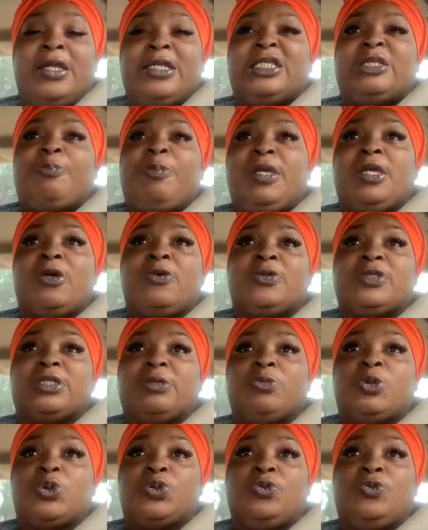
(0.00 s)
Speak on
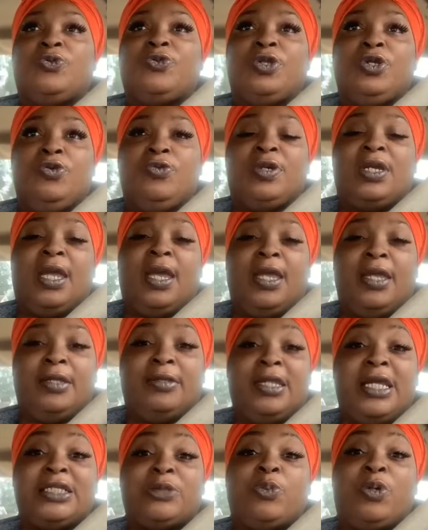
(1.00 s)
some truth. You
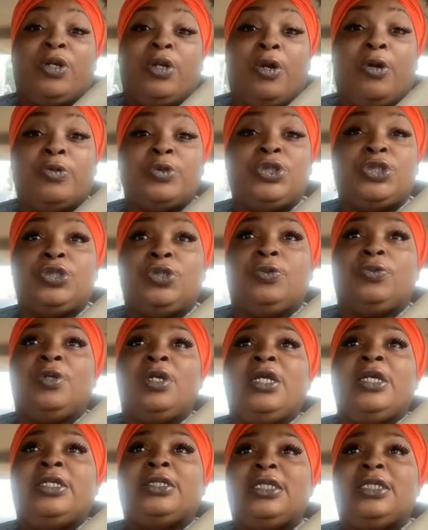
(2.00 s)
can't. That's what hurts you.